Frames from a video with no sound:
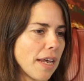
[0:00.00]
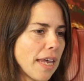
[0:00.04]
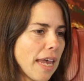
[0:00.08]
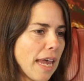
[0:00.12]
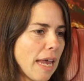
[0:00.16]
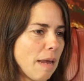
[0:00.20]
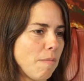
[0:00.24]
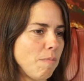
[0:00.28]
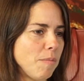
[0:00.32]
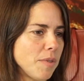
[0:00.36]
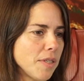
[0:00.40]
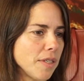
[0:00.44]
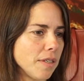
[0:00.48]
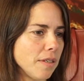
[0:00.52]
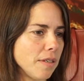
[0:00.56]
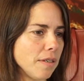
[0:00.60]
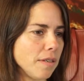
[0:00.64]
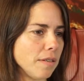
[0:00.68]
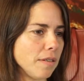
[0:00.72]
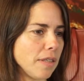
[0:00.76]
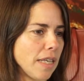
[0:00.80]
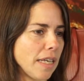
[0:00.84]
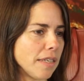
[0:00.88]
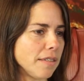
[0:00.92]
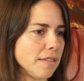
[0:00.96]
came
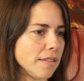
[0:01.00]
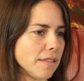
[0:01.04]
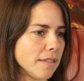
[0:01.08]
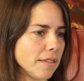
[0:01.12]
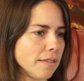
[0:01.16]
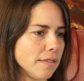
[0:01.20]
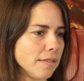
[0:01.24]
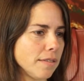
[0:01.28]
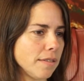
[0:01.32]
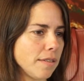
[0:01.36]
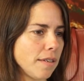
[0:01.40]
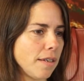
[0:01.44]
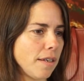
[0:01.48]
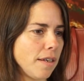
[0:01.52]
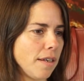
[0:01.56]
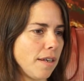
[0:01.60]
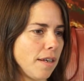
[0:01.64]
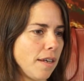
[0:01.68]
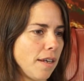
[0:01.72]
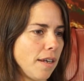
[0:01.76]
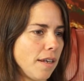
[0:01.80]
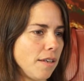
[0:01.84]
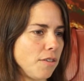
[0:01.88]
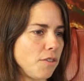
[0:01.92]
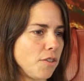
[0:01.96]
to London
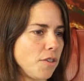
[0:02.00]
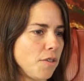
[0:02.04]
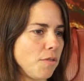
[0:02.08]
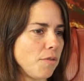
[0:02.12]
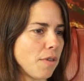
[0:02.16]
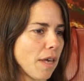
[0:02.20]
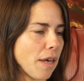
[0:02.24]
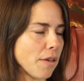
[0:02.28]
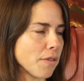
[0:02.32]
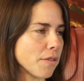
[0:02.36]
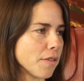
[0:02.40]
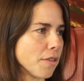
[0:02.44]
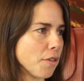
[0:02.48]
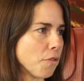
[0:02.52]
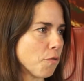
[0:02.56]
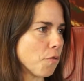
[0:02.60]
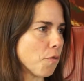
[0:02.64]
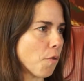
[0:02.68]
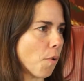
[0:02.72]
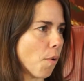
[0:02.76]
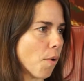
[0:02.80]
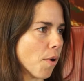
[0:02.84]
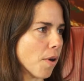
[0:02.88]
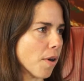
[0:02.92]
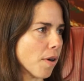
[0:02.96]
in
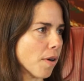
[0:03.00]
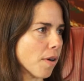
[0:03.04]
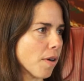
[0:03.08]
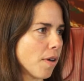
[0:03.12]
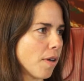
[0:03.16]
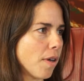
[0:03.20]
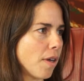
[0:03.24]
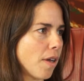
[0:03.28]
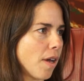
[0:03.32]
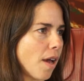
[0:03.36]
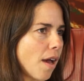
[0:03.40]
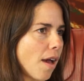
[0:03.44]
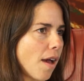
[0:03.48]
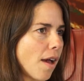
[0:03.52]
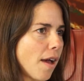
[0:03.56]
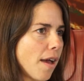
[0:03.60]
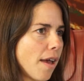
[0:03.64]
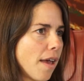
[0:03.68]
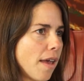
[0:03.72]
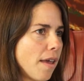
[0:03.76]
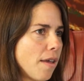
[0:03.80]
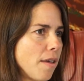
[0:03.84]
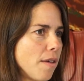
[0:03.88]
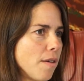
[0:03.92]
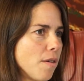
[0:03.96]
2004,
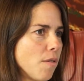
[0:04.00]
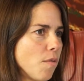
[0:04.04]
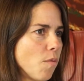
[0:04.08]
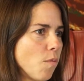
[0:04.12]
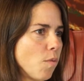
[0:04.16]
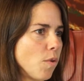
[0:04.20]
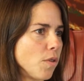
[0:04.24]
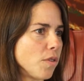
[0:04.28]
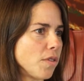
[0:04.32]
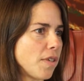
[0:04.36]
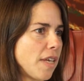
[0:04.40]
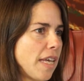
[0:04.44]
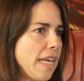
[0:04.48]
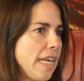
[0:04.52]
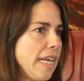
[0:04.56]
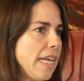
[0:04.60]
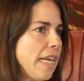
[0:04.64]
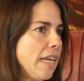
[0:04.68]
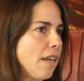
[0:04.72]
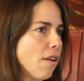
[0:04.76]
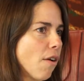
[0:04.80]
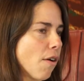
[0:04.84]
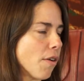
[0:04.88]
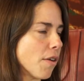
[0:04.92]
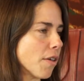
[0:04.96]
I was
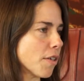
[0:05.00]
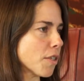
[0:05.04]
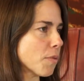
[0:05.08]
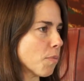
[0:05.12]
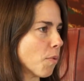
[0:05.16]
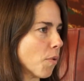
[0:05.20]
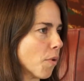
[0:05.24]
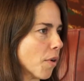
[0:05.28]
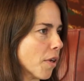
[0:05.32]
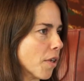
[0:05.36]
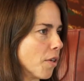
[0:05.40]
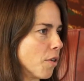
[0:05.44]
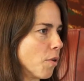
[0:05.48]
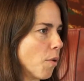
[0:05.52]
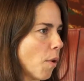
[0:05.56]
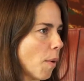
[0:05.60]
keen on exploring a new